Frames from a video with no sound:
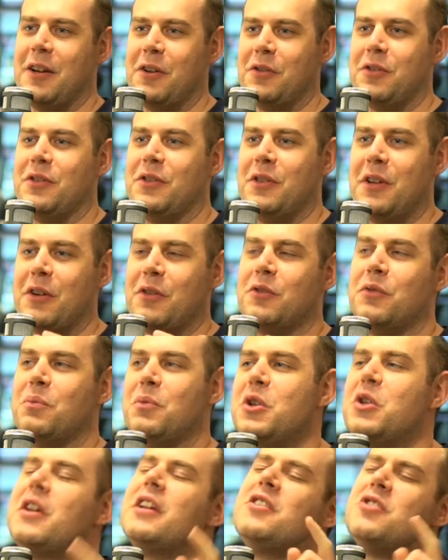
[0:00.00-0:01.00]
There's
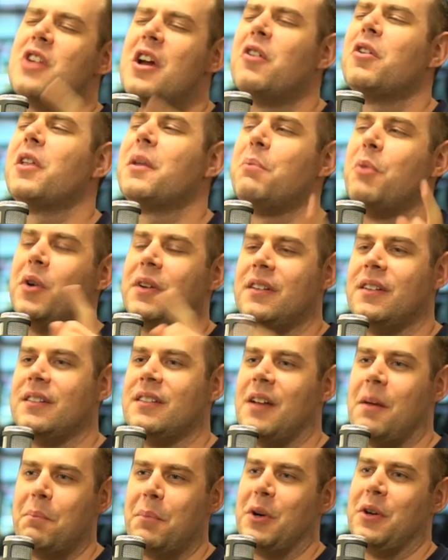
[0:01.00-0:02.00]
you can generally point to
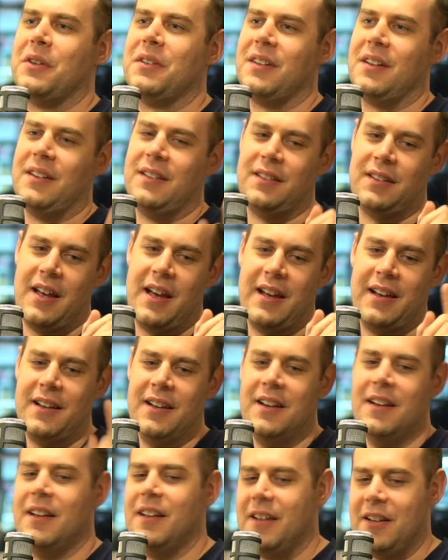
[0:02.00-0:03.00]
some person and say,
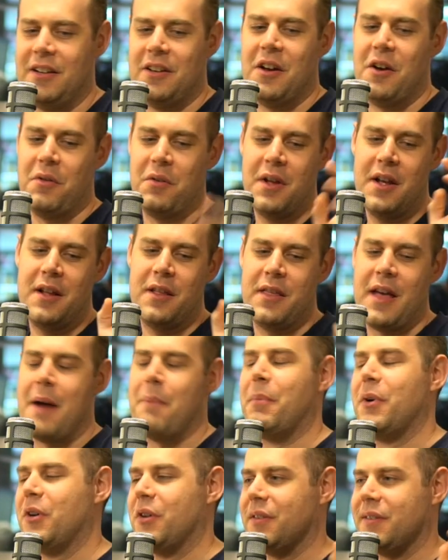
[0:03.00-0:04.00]

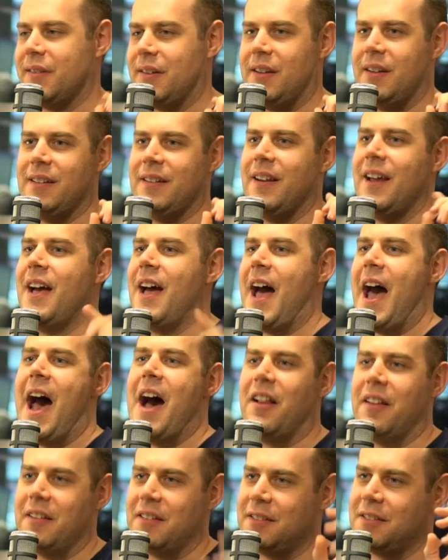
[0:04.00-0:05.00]
that person,
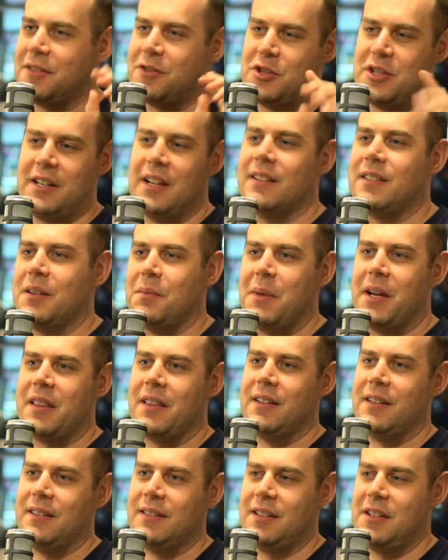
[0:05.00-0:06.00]
Alice, she gets to make
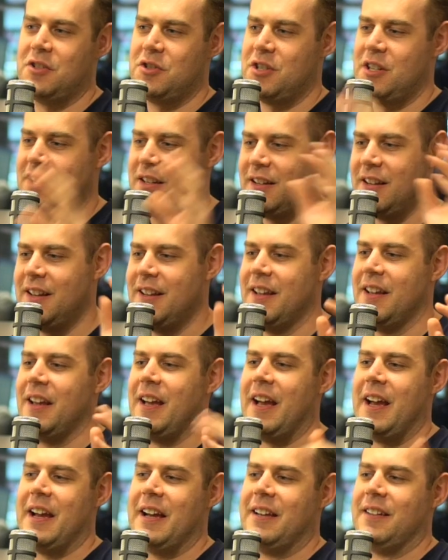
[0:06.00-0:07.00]
the decision,
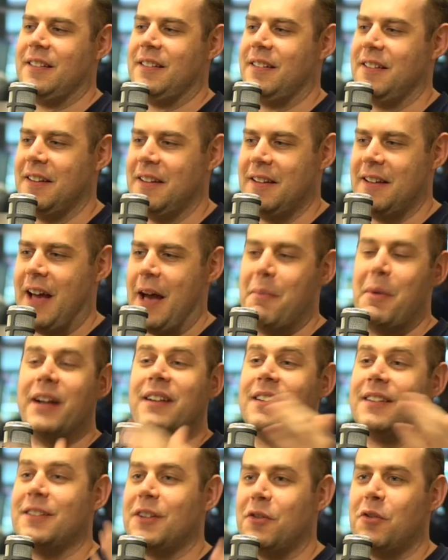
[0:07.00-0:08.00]
and I
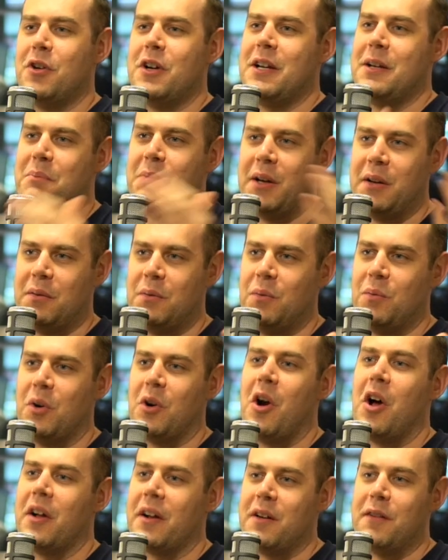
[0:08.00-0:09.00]
might disagree, but
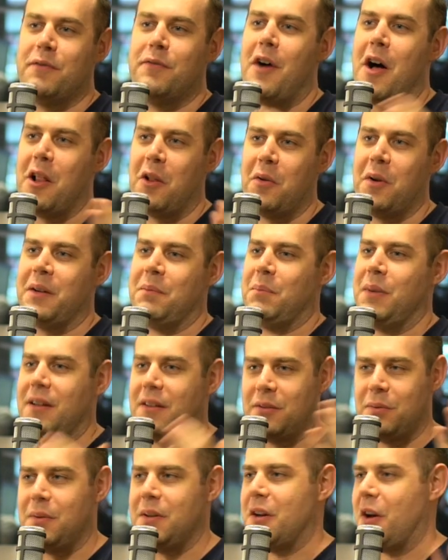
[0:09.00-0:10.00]
we're all going to follow it
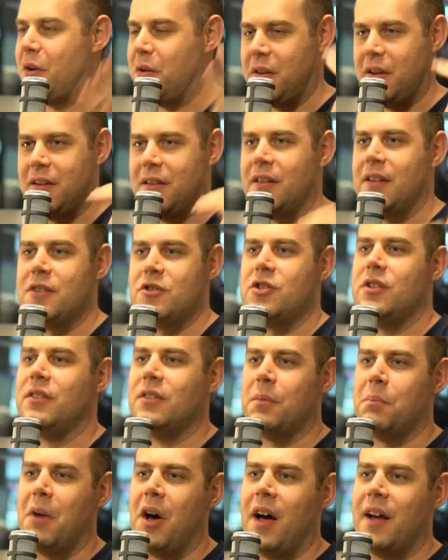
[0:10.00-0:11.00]
because we know that
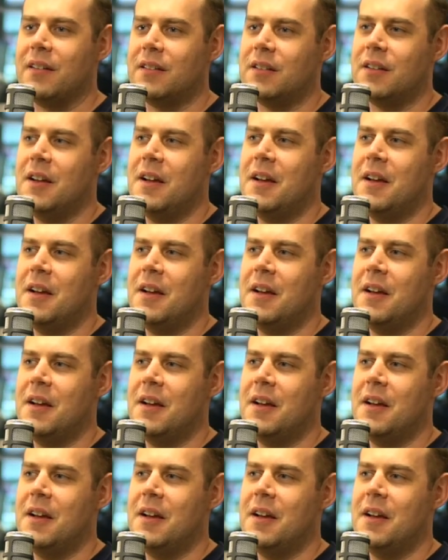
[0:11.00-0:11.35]
she's a boss.